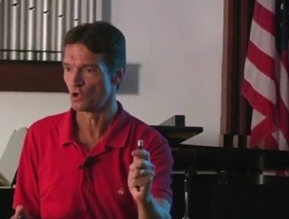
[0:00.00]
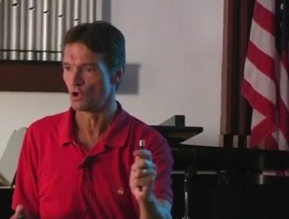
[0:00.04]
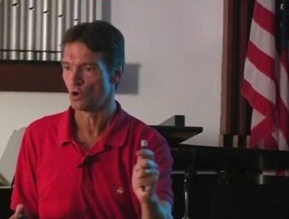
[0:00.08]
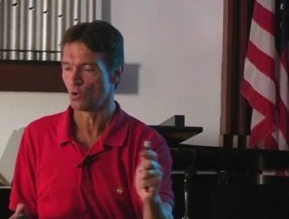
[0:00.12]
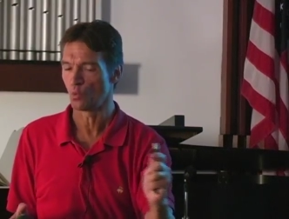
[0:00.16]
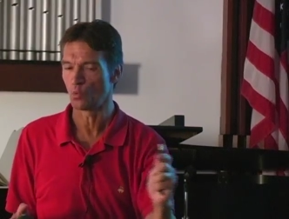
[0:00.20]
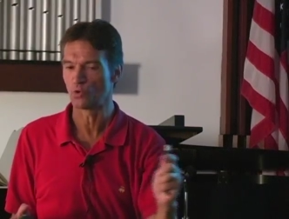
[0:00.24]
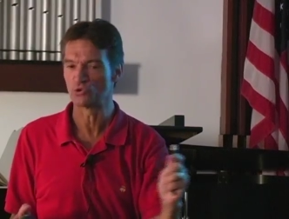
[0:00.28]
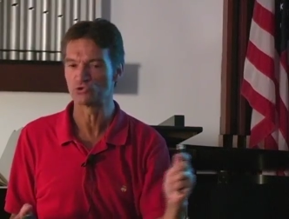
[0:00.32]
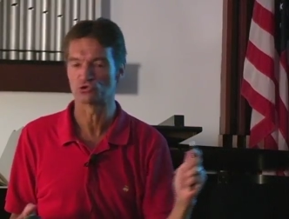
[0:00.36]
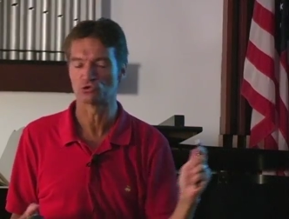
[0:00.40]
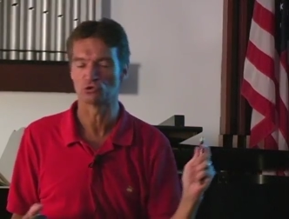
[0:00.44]

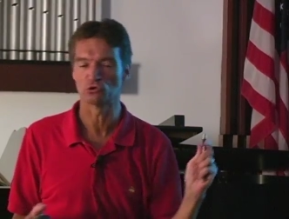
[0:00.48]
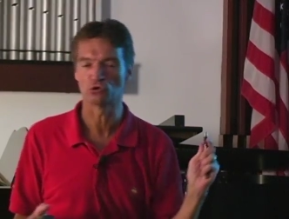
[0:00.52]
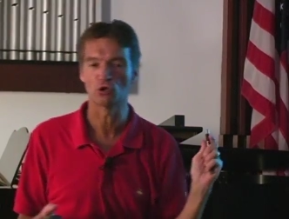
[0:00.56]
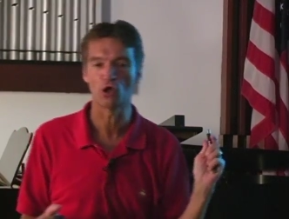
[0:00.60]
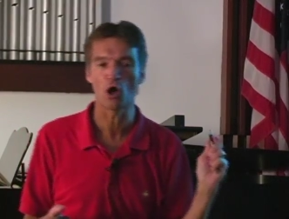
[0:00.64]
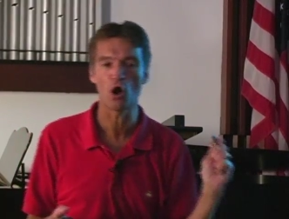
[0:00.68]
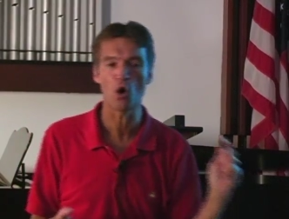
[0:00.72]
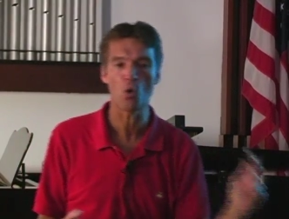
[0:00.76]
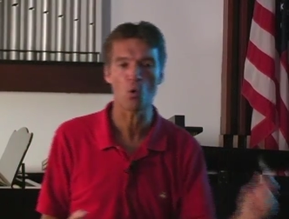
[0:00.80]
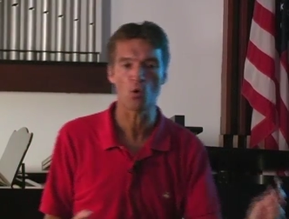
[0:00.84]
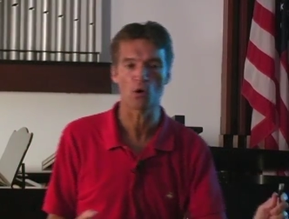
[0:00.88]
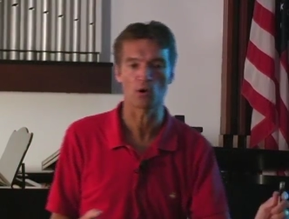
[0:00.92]
was
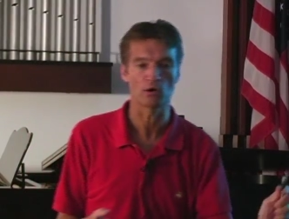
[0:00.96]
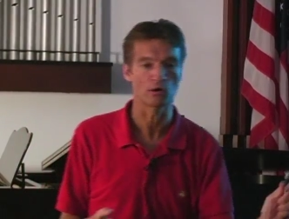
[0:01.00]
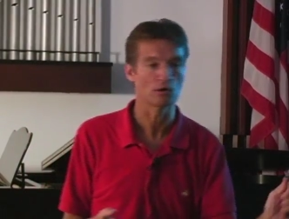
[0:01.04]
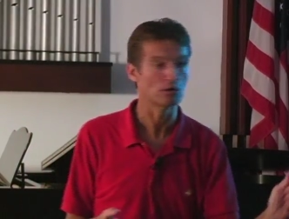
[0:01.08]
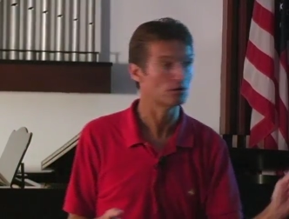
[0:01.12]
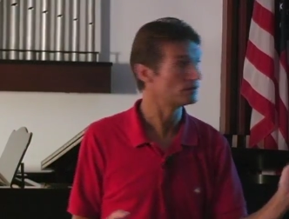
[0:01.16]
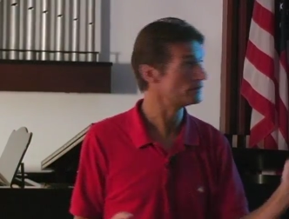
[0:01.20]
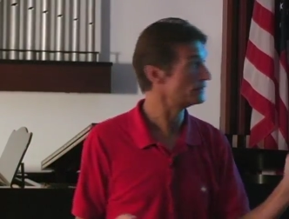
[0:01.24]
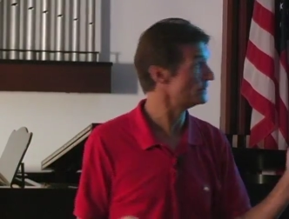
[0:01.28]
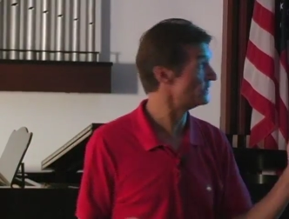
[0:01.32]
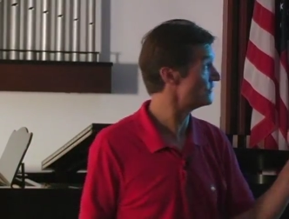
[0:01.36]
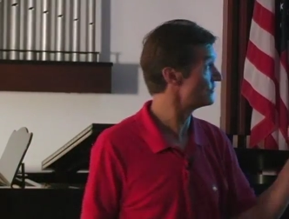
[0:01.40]
lower
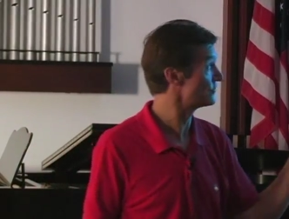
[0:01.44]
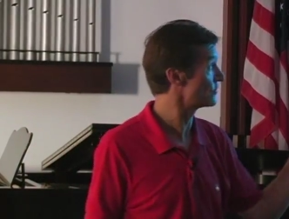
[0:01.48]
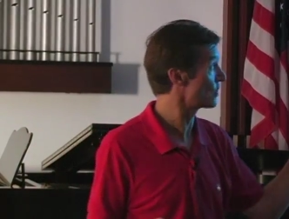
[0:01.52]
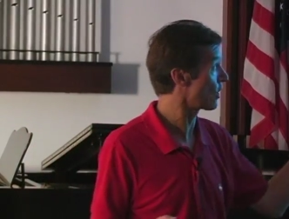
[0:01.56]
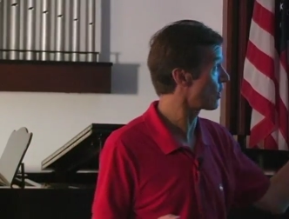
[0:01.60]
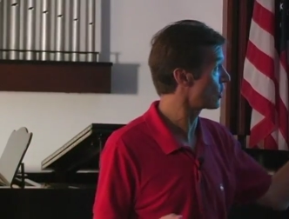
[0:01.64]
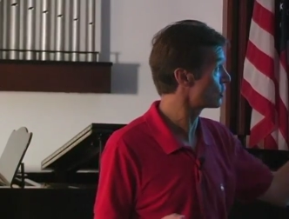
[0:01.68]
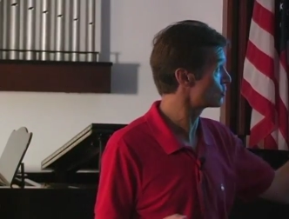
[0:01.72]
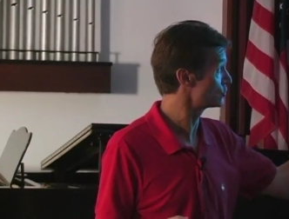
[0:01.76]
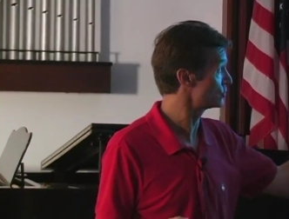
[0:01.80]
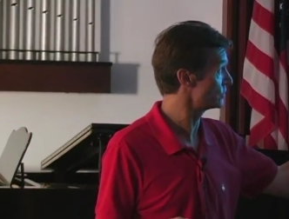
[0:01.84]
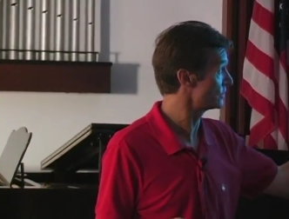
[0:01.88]
in the
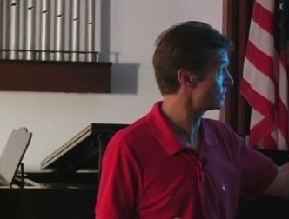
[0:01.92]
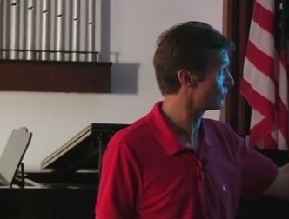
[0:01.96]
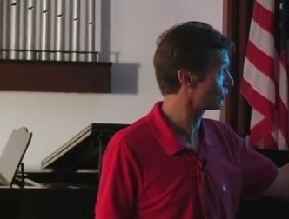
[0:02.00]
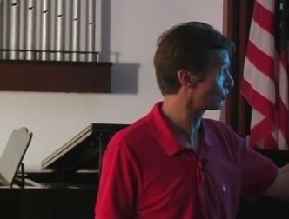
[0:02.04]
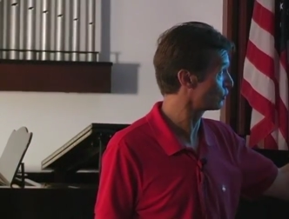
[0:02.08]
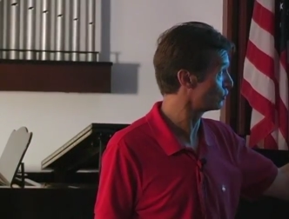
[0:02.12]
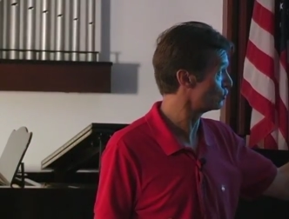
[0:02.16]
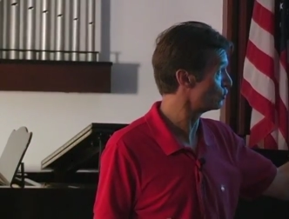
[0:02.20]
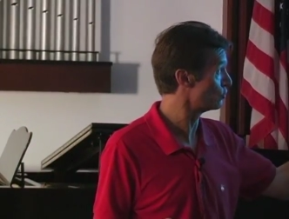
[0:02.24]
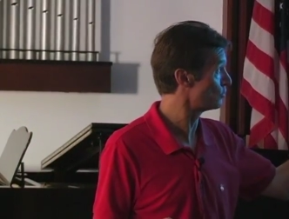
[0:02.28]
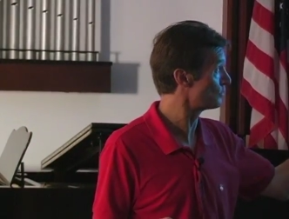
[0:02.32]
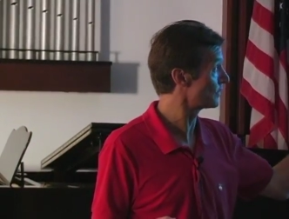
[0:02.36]
arginine
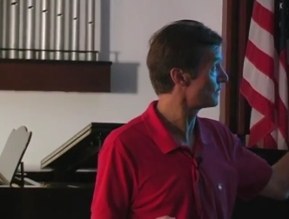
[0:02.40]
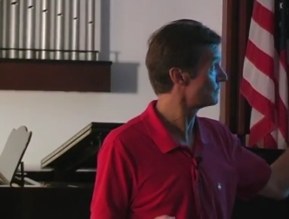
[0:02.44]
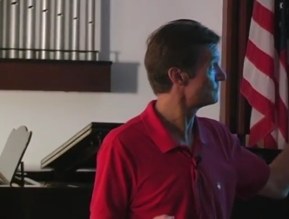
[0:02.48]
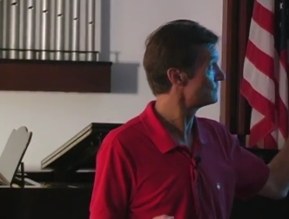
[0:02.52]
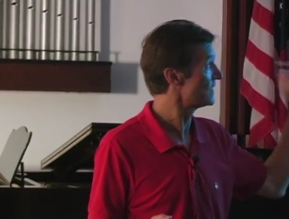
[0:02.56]
group.